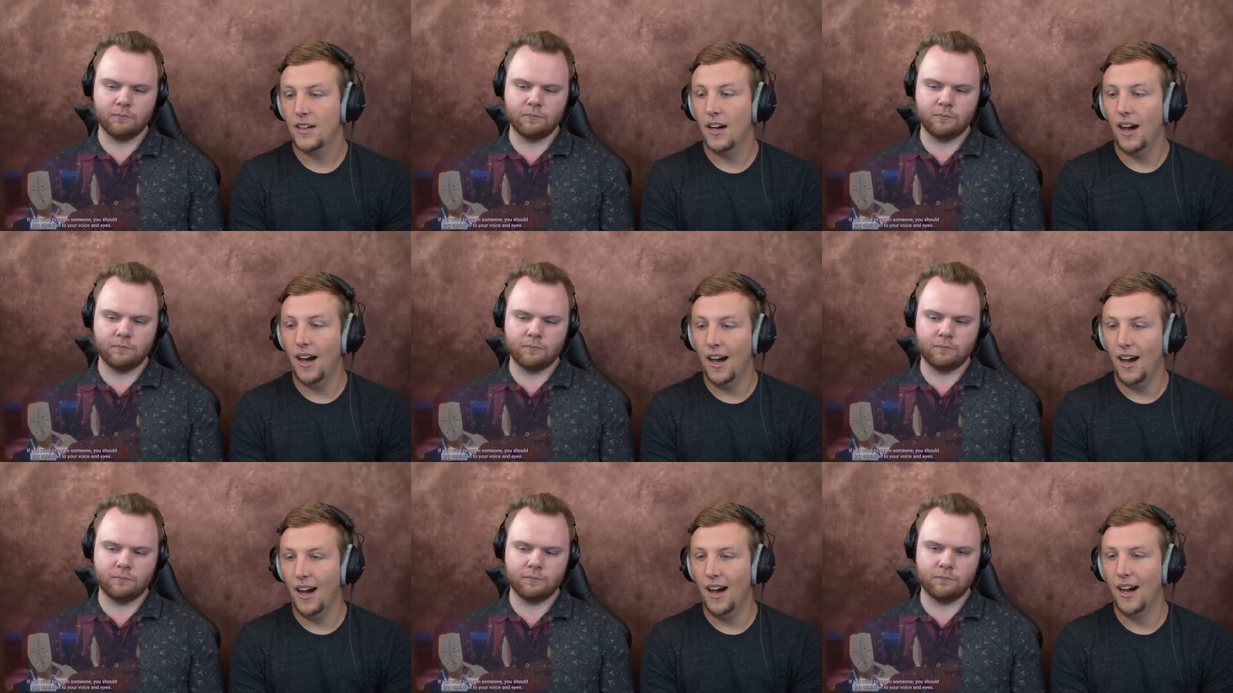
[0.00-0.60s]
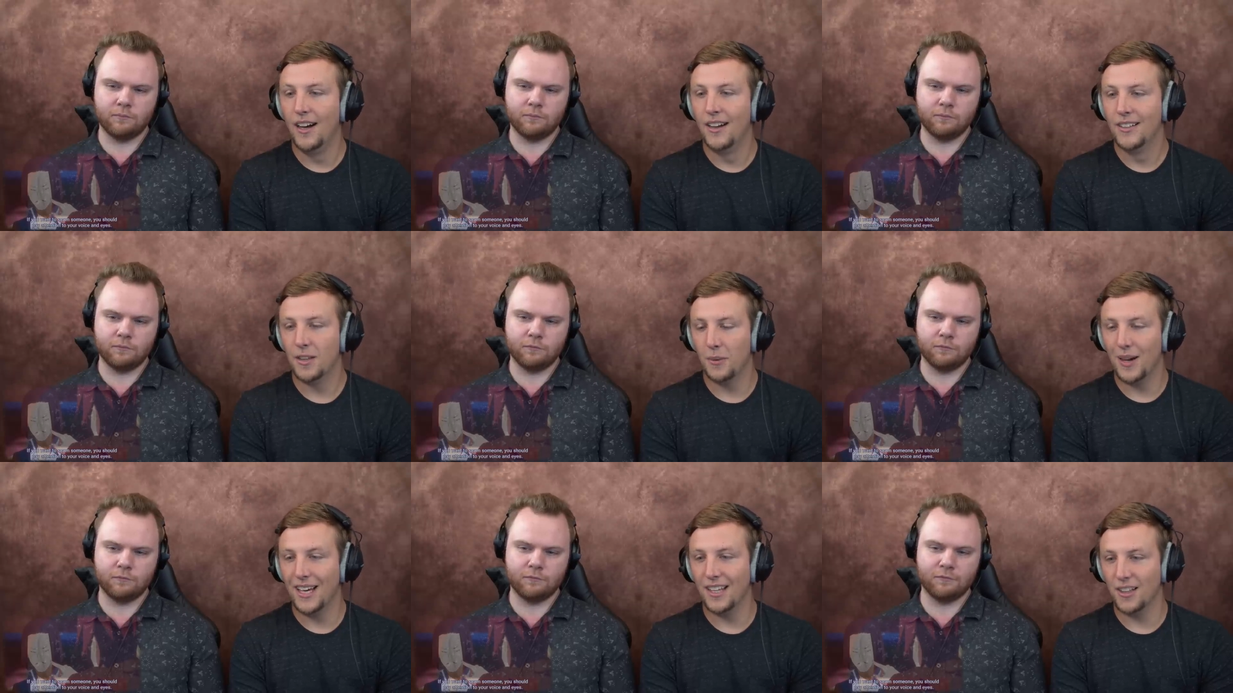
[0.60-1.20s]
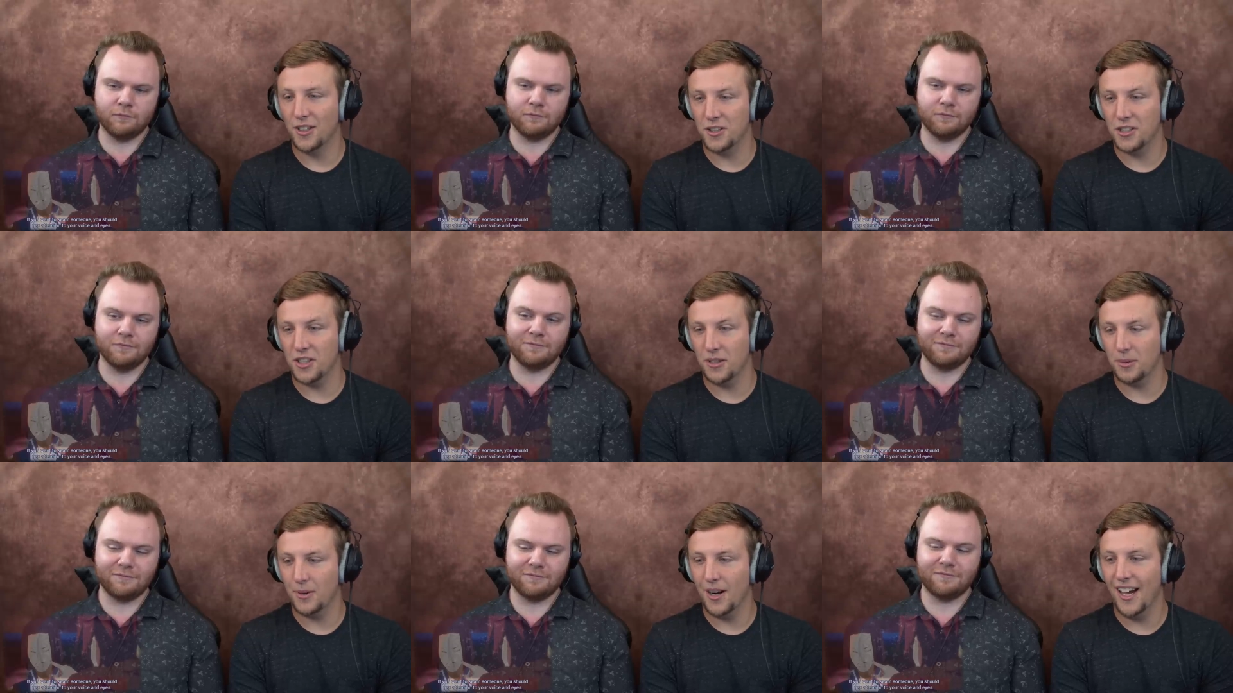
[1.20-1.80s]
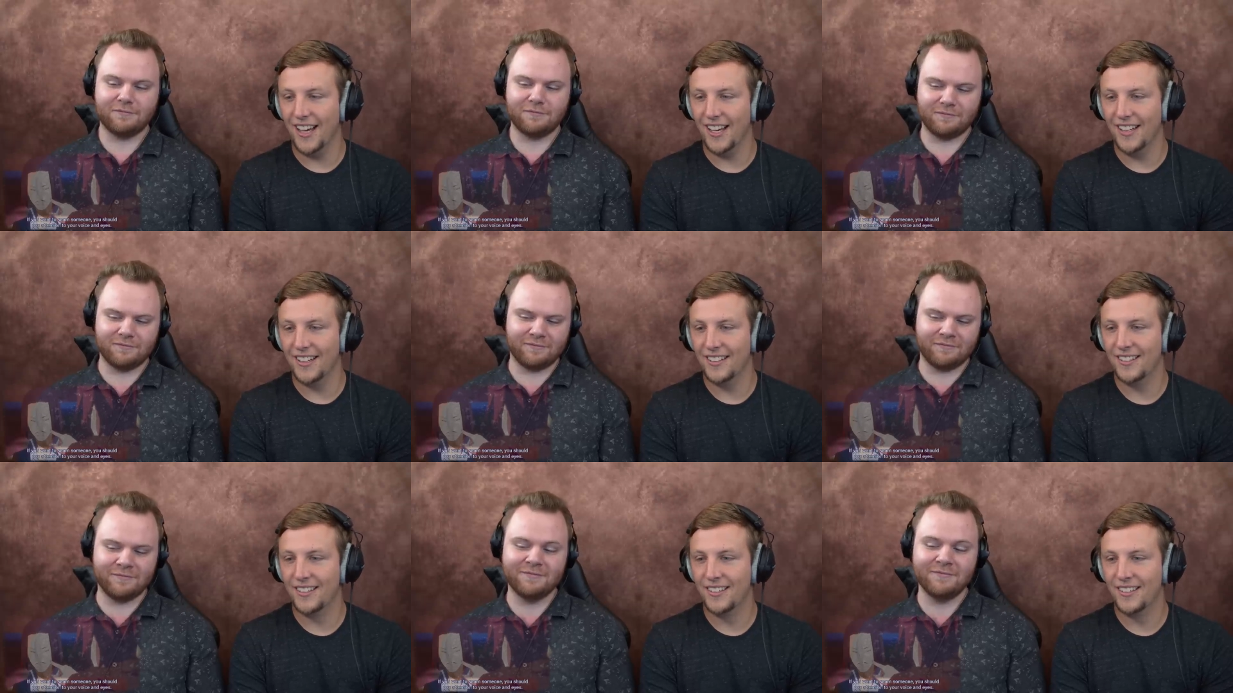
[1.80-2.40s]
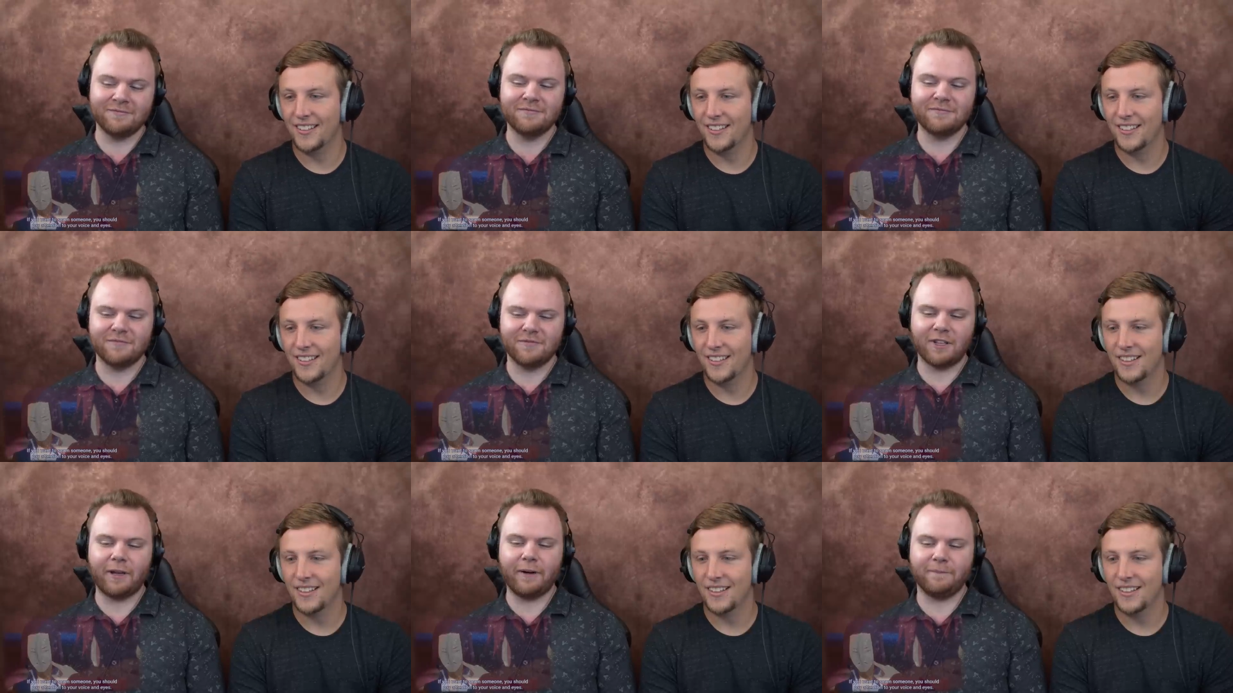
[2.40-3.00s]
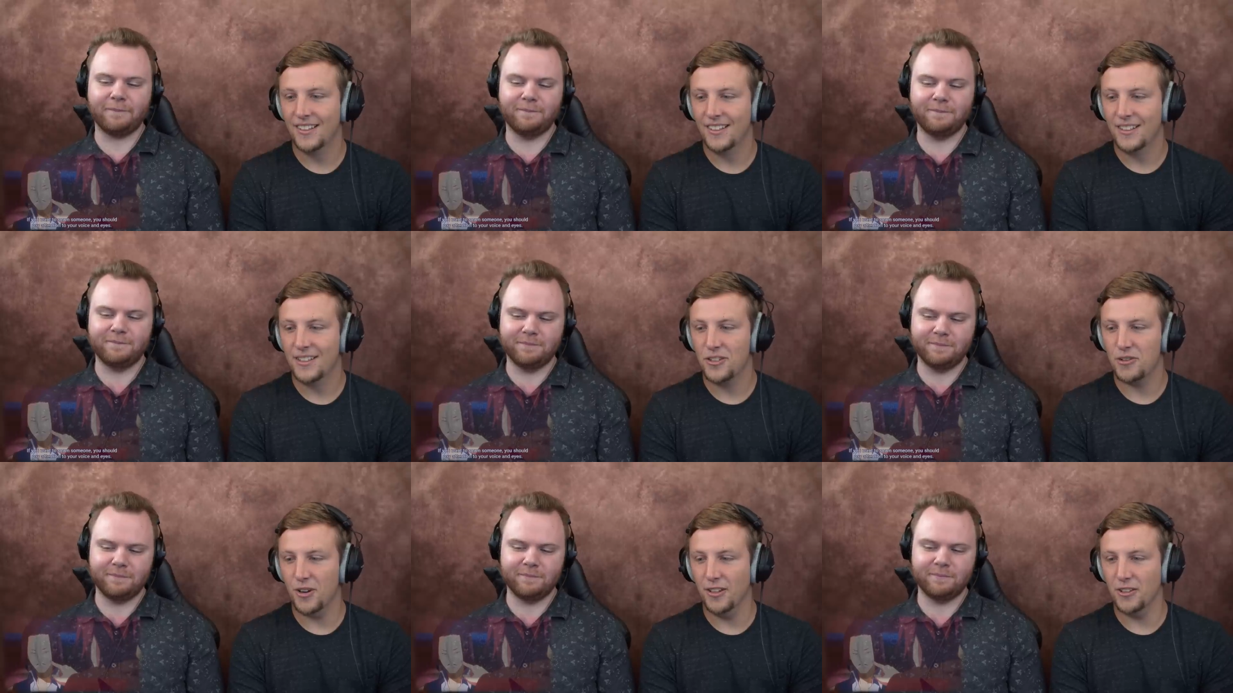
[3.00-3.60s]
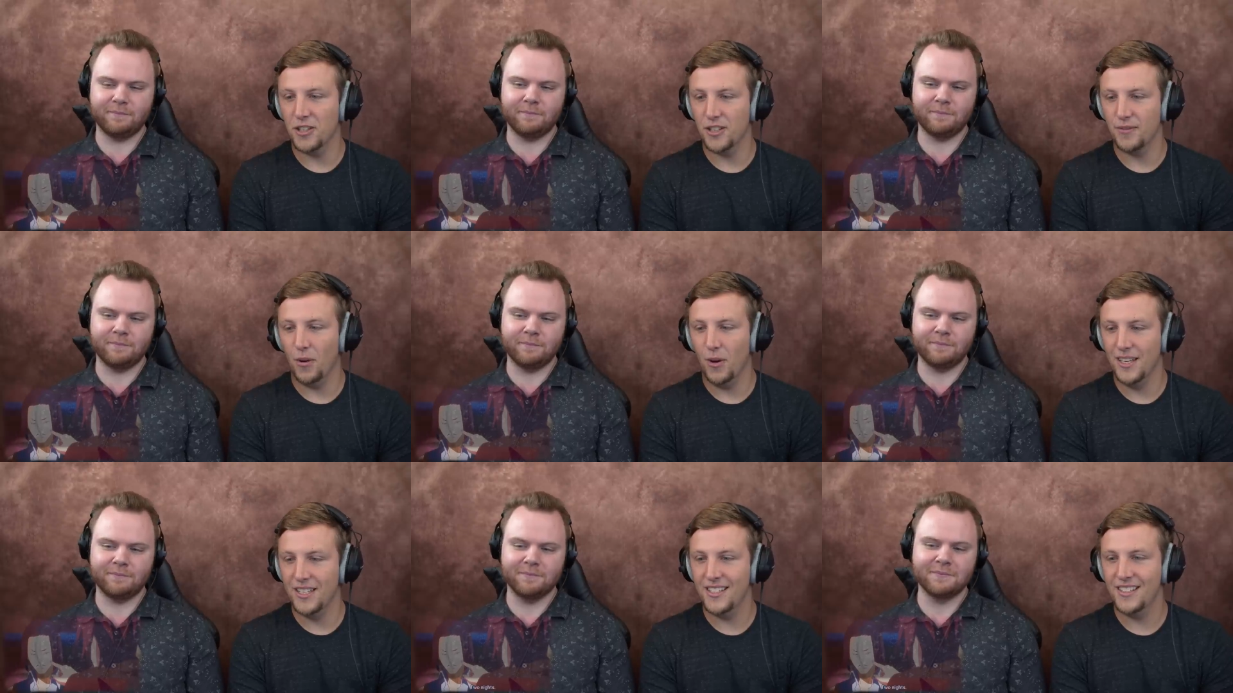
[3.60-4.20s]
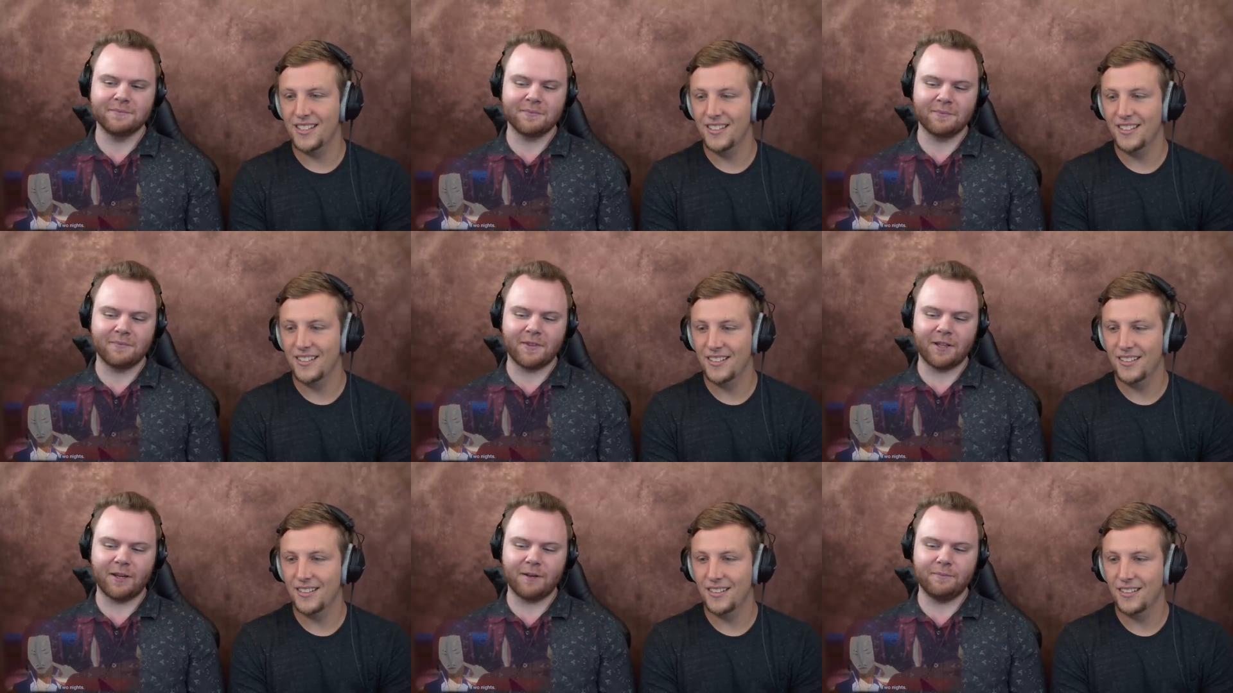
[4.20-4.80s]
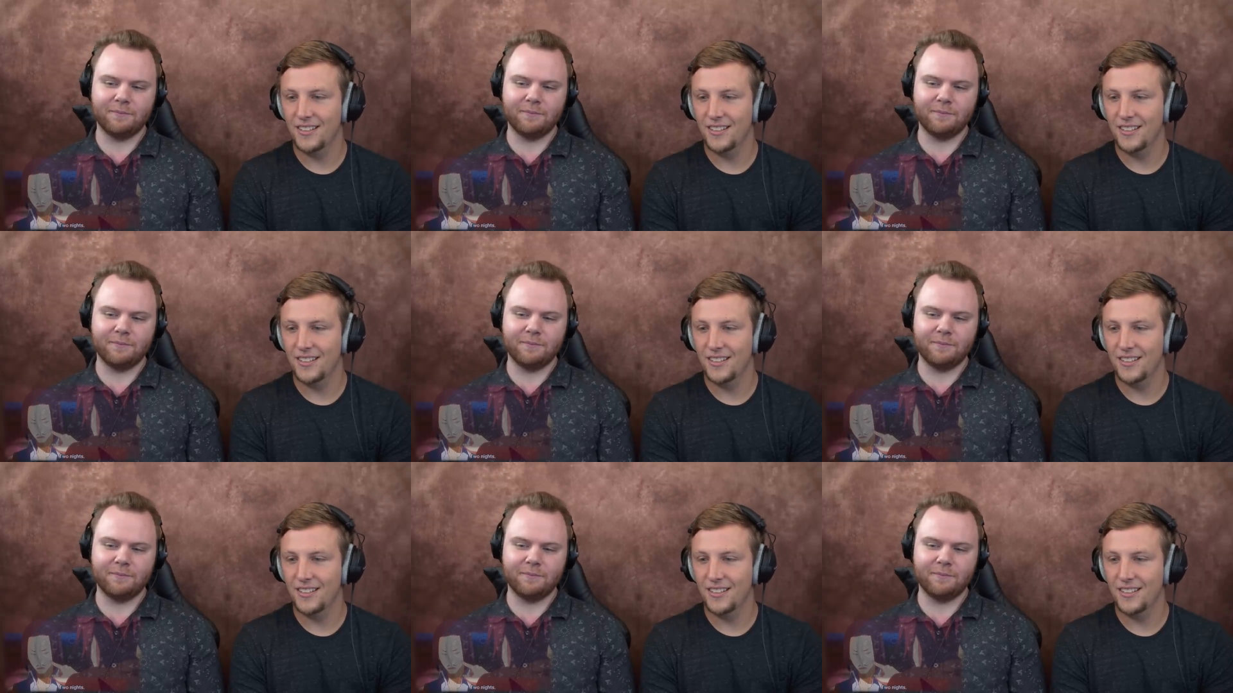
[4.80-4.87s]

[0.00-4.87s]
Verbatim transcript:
Speaker 1: Uh-huh. The way he looked to the right. Mm -hmm. Yep. Trailed his voice. Yep.